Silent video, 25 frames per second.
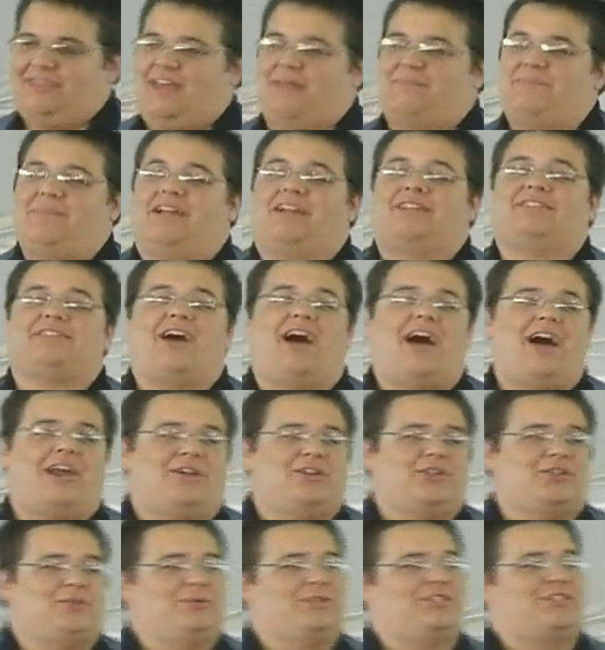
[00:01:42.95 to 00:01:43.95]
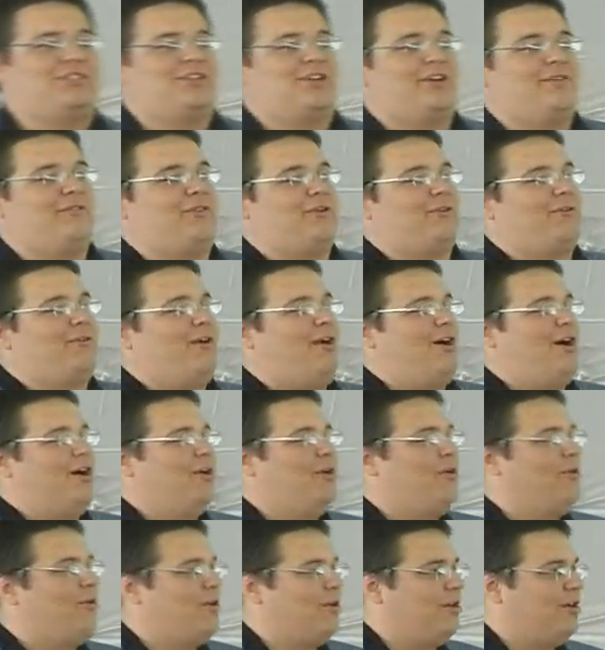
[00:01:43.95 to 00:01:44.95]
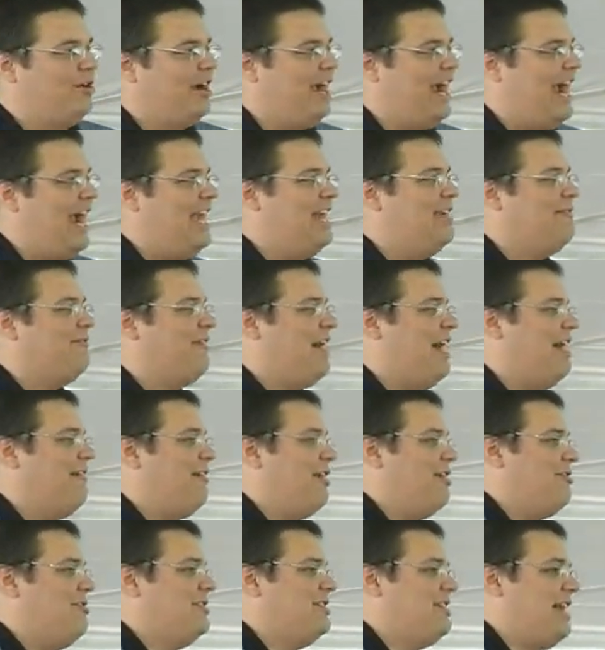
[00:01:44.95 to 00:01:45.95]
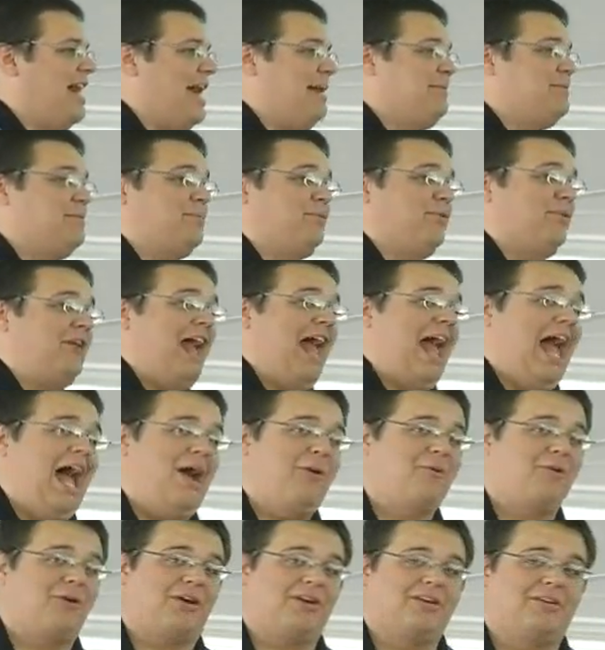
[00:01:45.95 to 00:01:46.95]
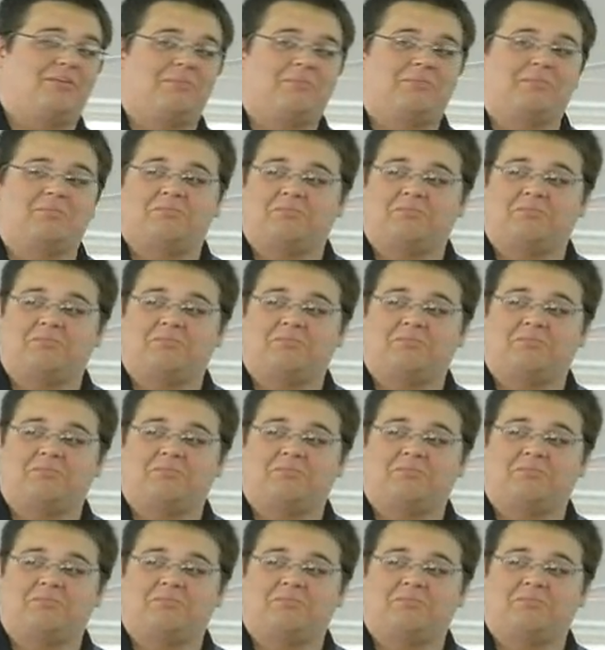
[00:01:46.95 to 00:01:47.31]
then McDonald's would serve the wrong order 8,500 times per hour.